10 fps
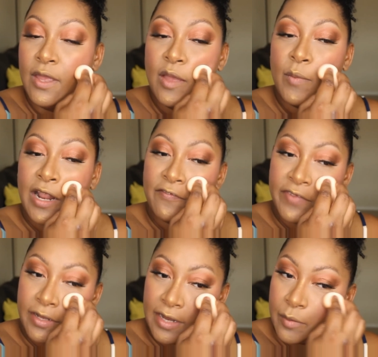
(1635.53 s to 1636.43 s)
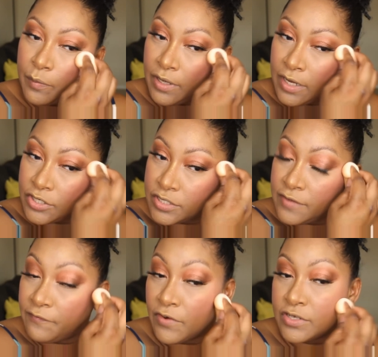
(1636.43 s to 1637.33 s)
but I feel like blush is the
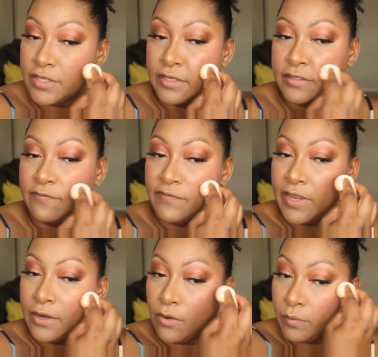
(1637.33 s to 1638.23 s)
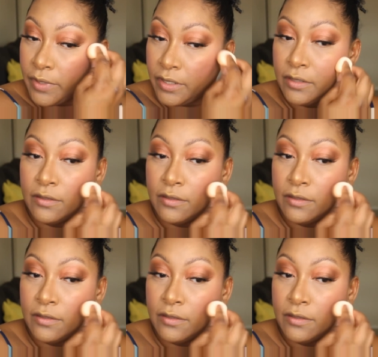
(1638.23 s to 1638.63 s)
first thing to fade on me.